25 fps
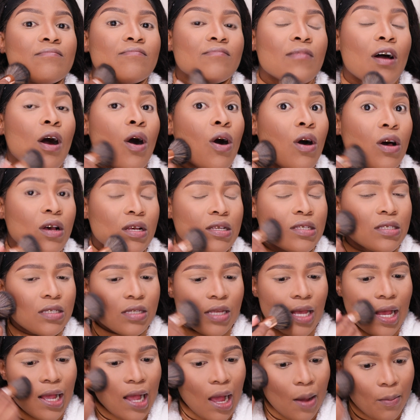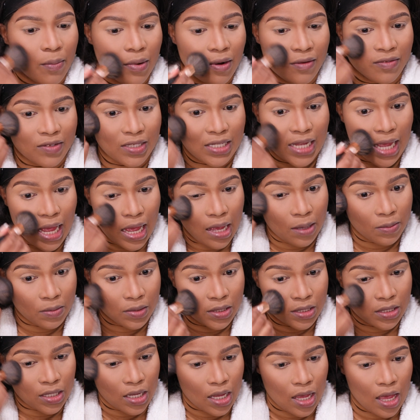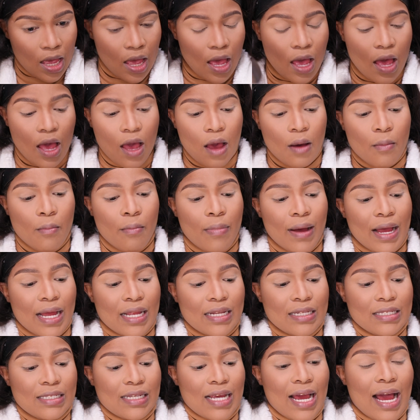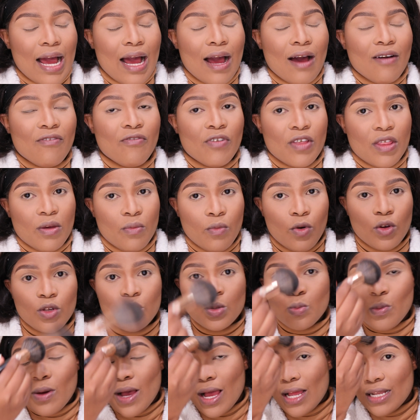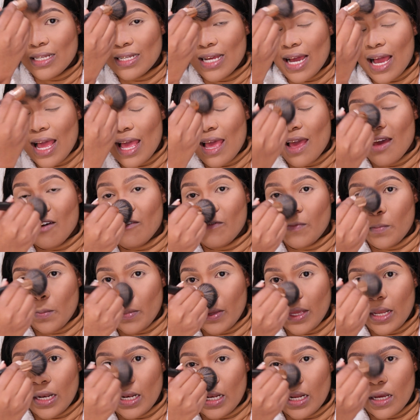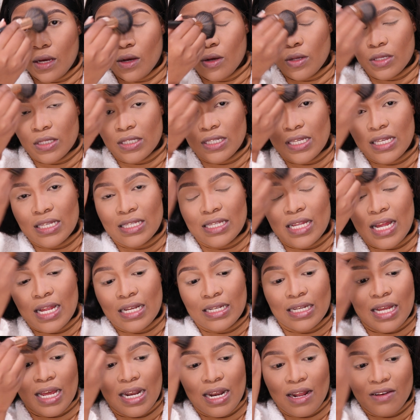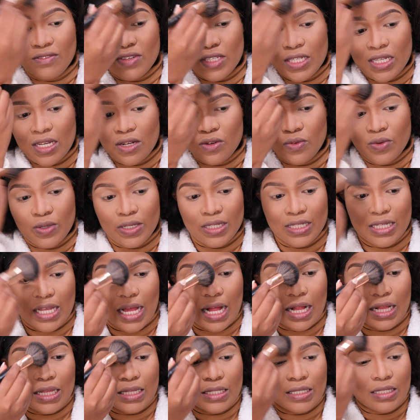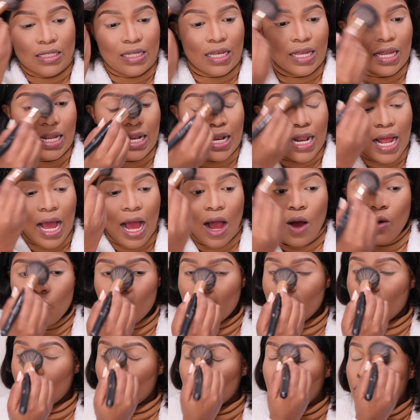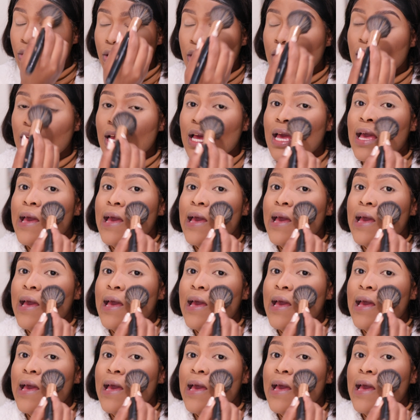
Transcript: horse a couple of times, but for the most part I have been consistent, and I've seen results in how I look,